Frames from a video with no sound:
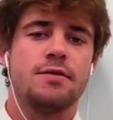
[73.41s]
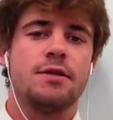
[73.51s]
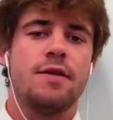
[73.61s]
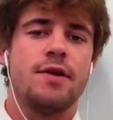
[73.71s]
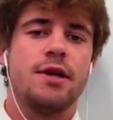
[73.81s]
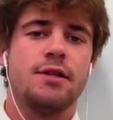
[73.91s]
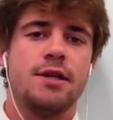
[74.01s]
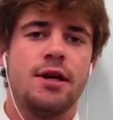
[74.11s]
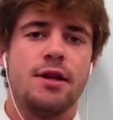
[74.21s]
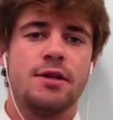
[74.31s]
of
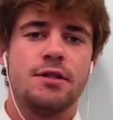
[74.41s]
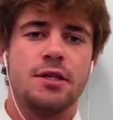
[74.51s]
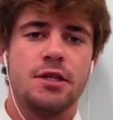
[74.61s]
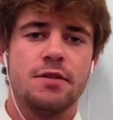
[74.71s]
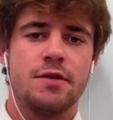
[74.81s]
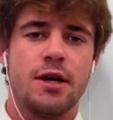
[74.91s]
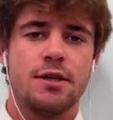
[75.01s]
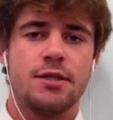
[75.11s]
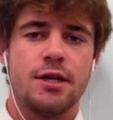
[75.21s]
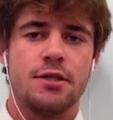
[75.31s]
718 and the siege of
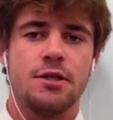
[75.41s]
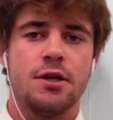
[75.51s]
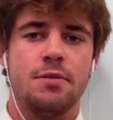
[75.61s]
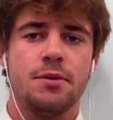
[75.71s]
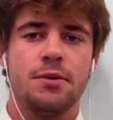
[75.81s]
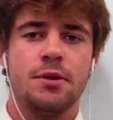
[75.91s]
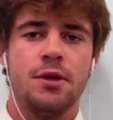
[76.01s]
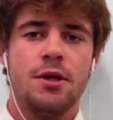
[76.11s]
Constantinople.